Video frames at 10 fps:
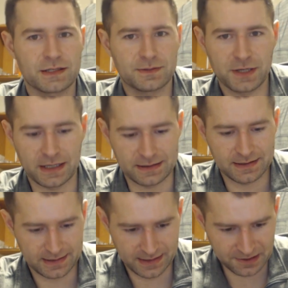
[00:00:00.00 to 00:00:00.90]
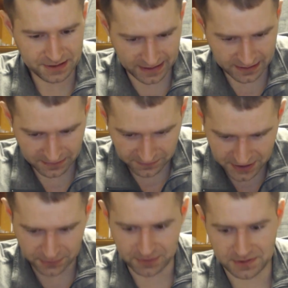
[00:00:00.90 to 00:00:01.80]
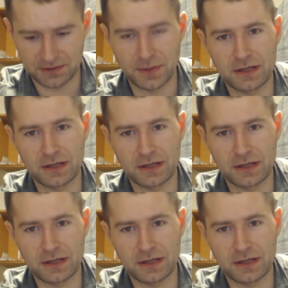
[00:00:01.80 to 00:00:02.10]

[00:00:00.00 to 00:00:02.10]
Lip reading: Just because there's individuals that